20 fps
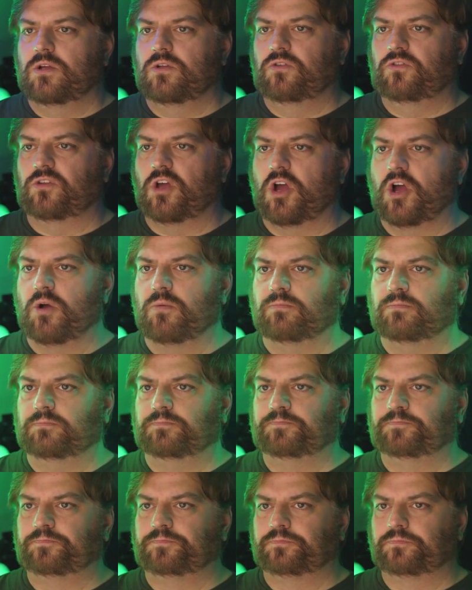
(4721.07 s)
So,
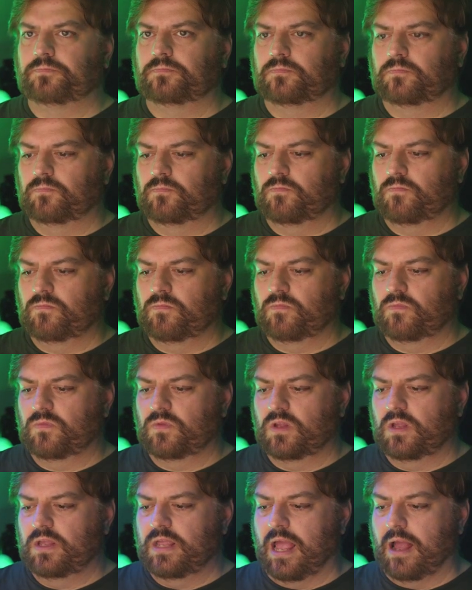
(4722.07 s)

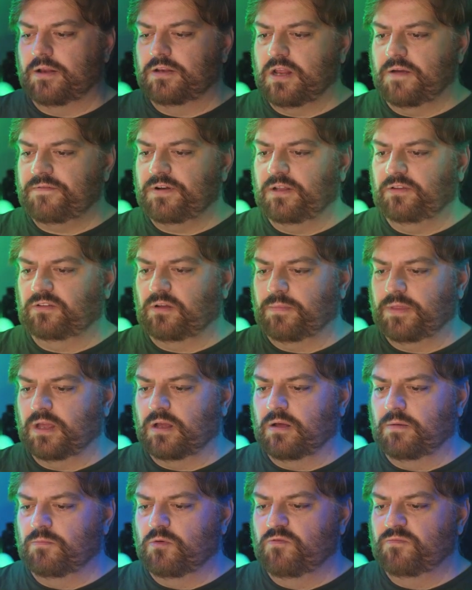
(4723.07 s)
yeah, definitely
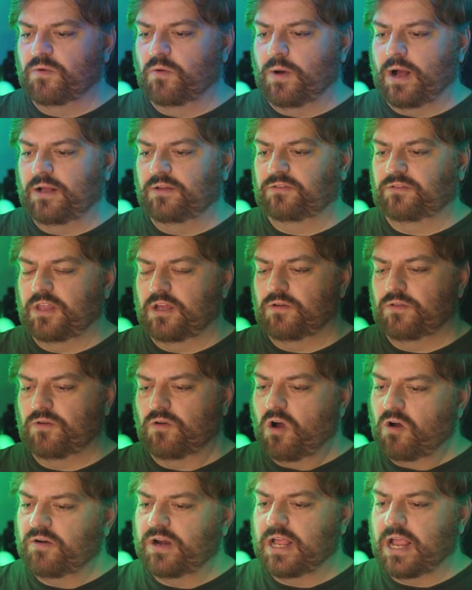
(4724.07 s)
something that movement-wise, they're
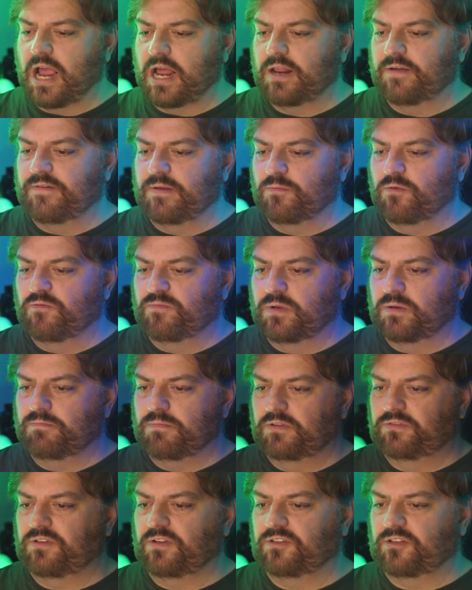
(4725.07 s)
already kind of in
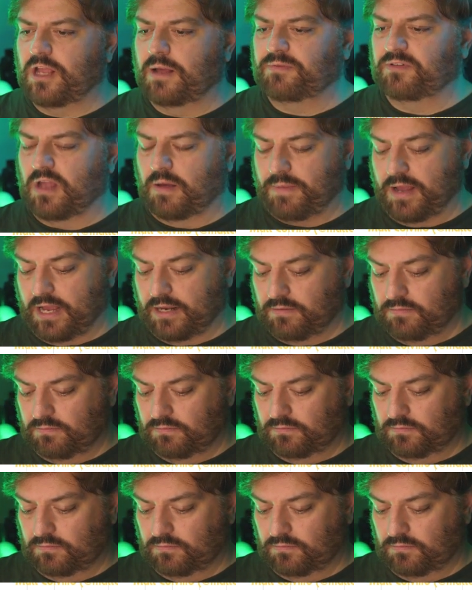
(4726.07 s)
movement. Misty Step's not bad.